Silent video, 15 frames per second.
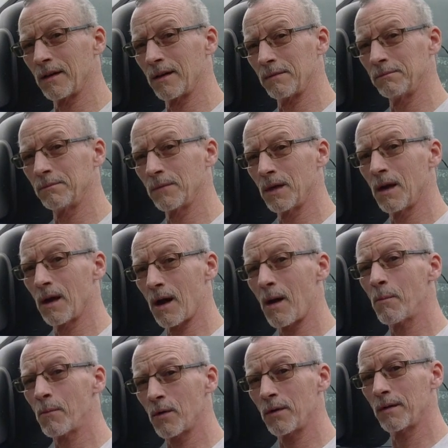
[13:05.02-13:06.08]

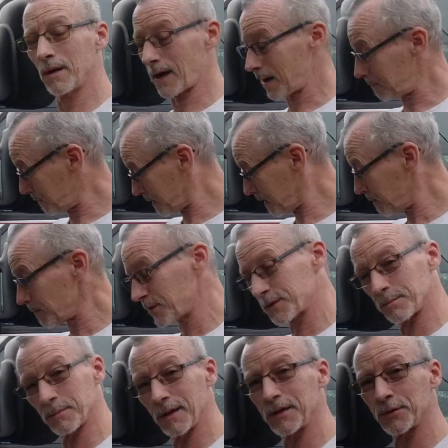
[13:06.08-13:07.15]
I did
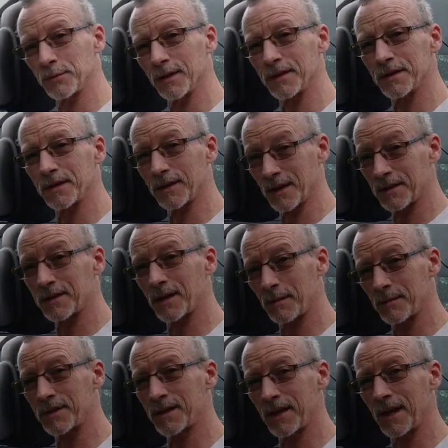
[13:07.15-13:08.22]
some measurements, and next
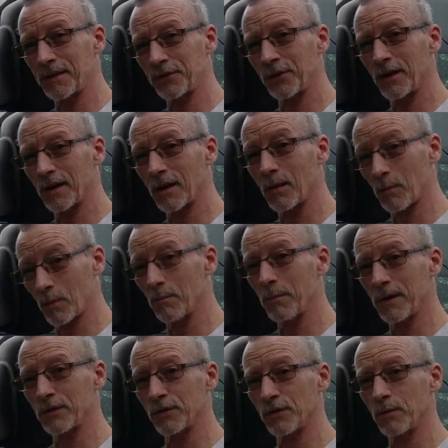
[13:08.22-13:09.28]
time I see that truck, I'm gonna
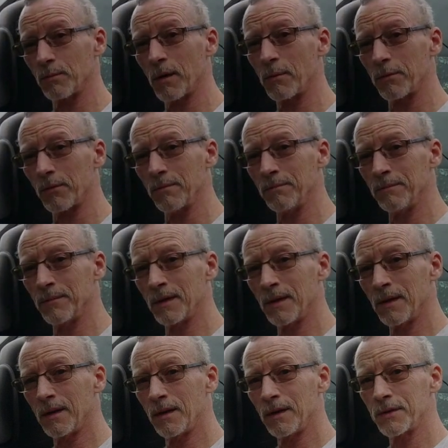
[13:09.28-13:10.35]
measure the bumper.
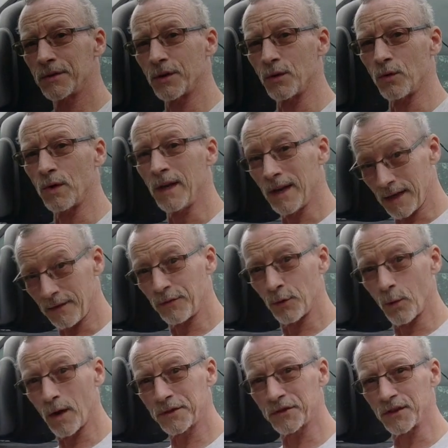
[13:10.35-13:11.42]
So if
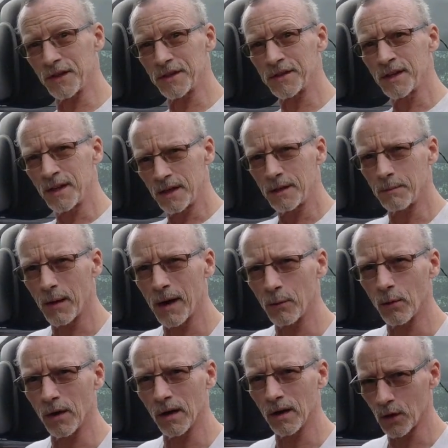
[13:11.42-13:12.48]
you're watching this, you might
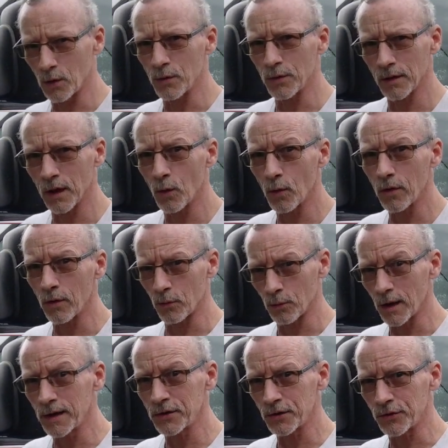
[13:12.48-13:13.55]
want to lower or
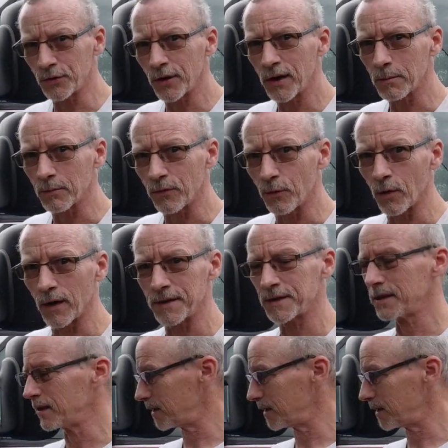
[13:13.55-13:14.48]
raise your truck before I see